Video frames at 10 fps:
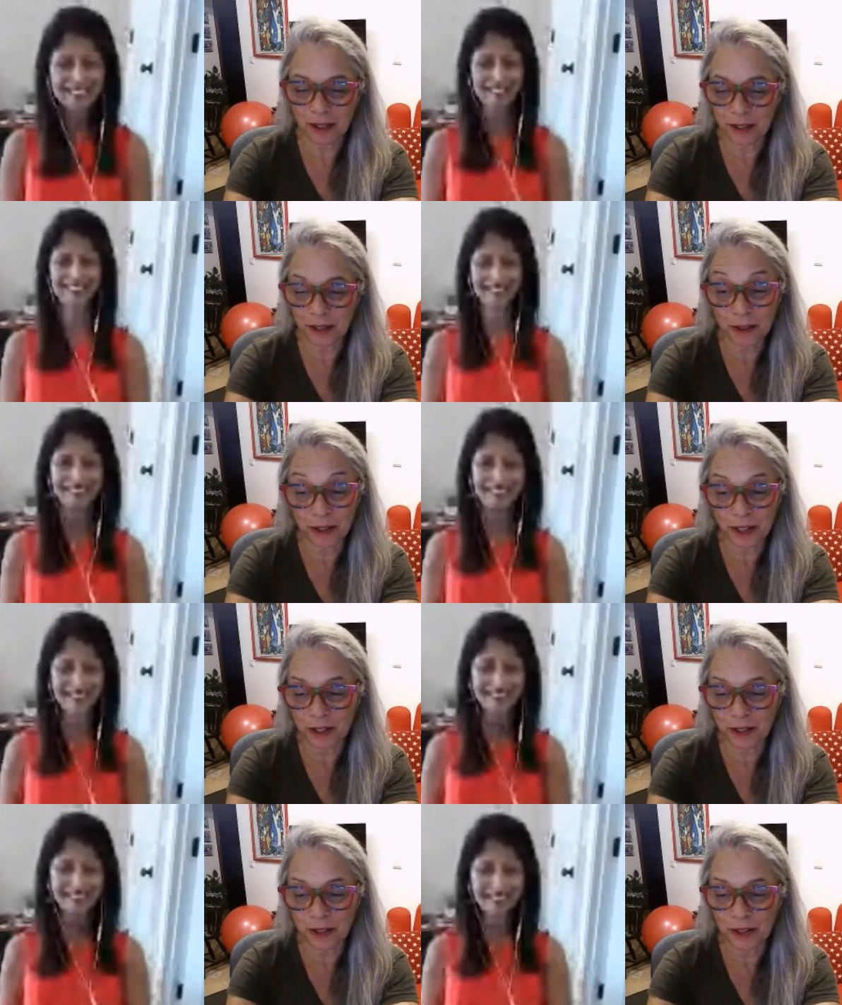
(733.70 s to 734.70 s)
Speaker 1: the audience,
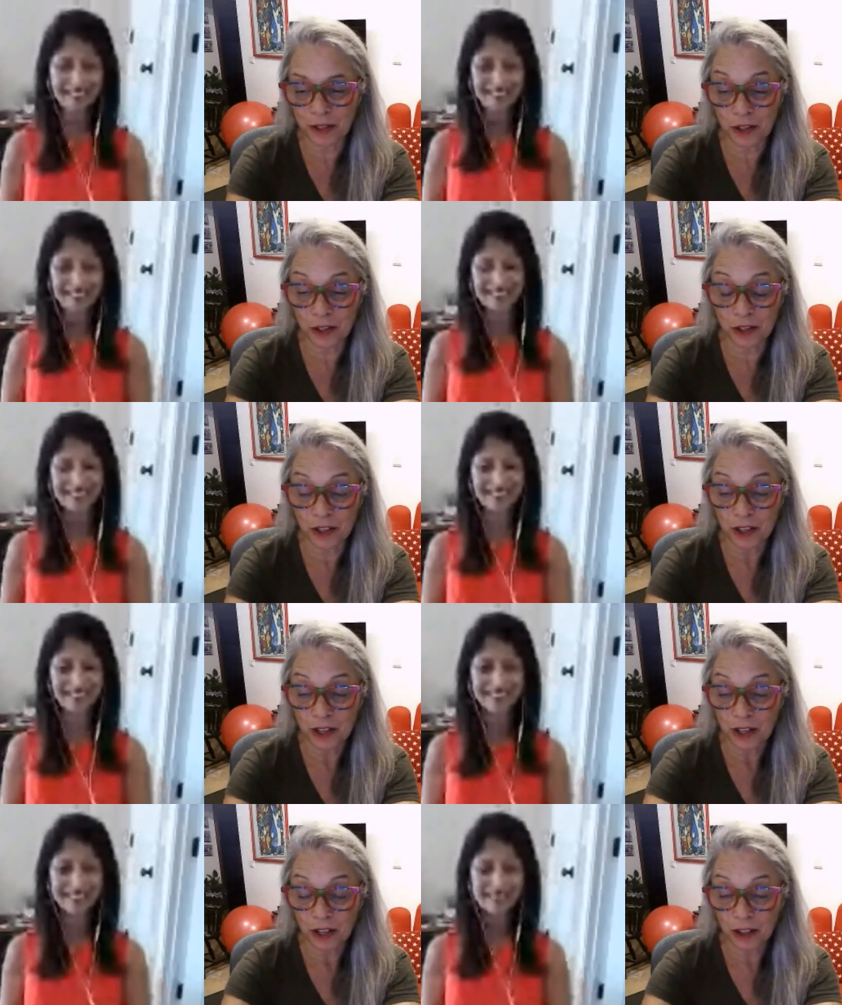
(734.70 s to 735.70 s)
because it just,
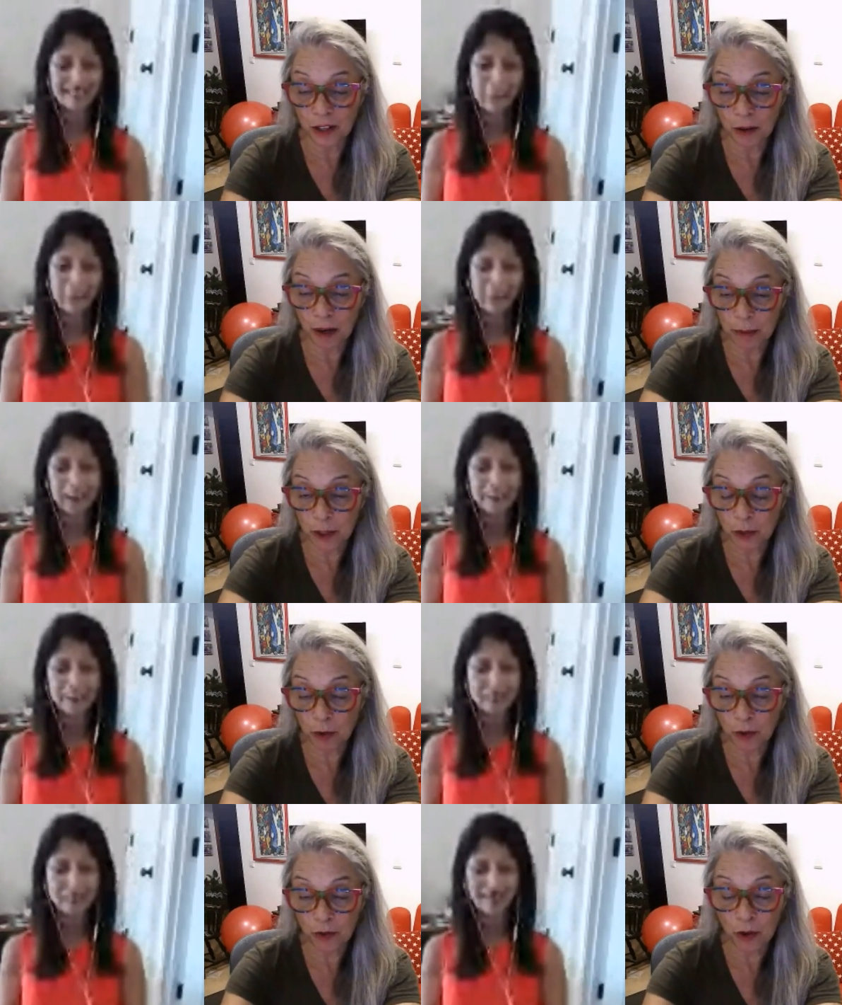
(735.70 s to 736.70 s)
you know, I'm in this work
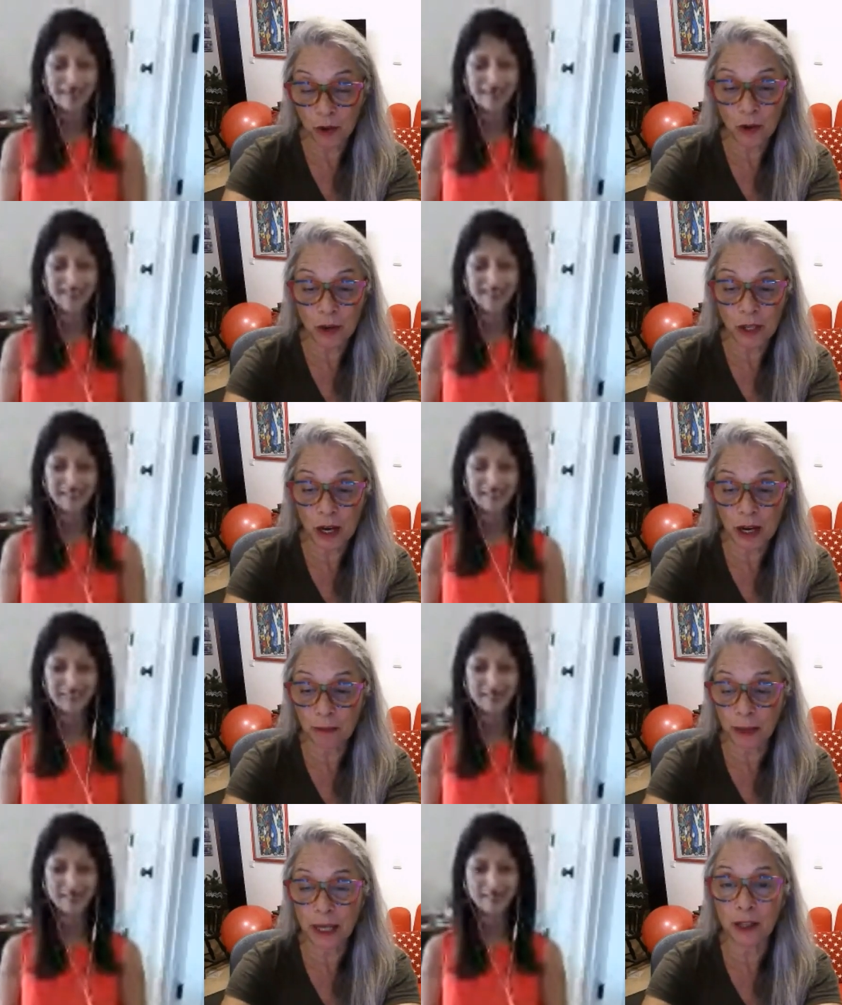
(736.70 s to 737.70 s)
for a long time, but
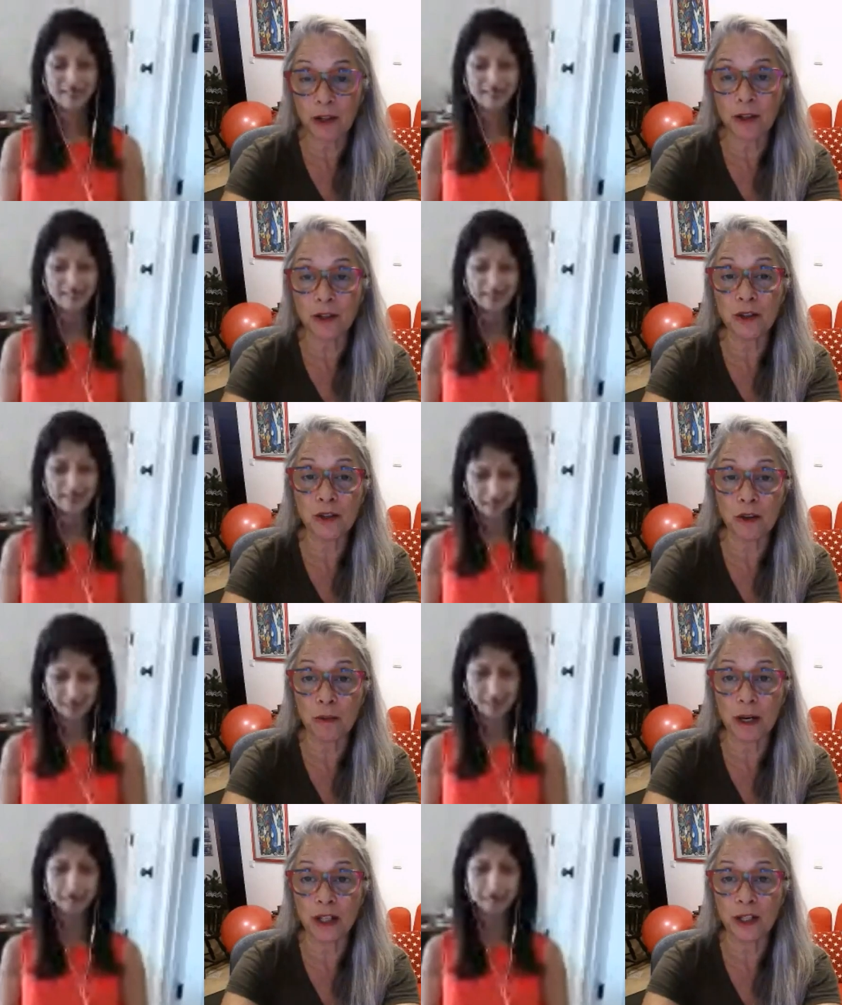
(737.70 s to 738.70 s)
I learned so
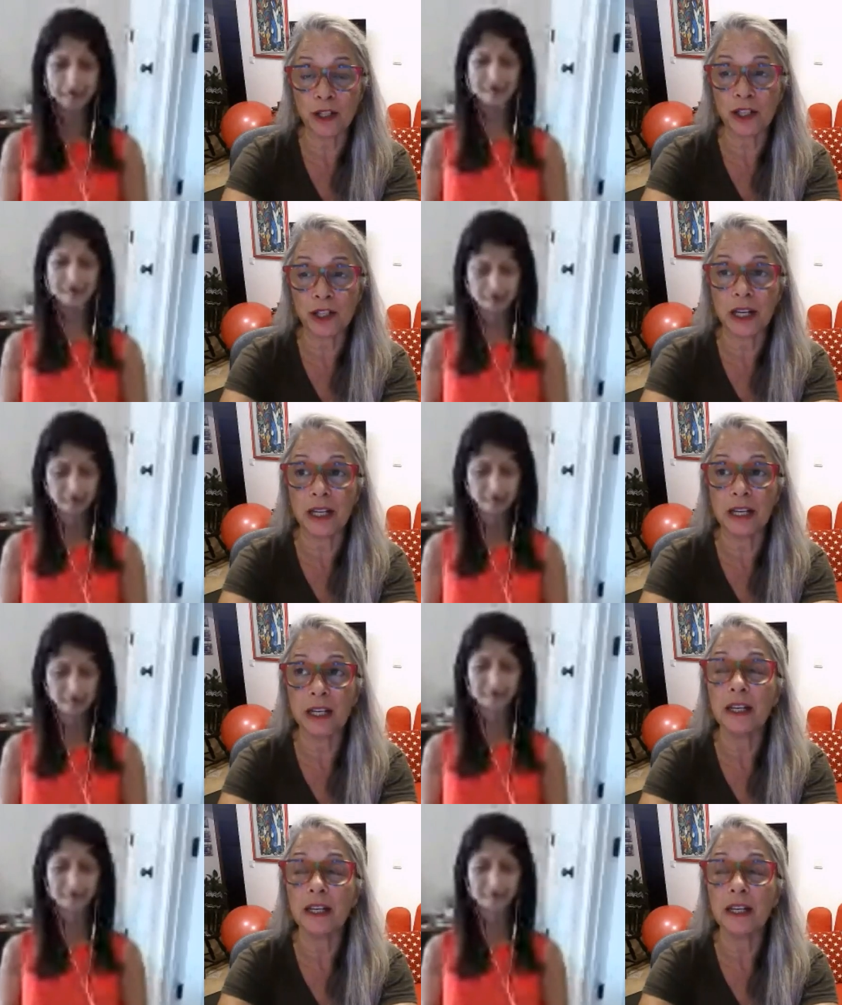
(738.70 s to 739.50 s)
much. And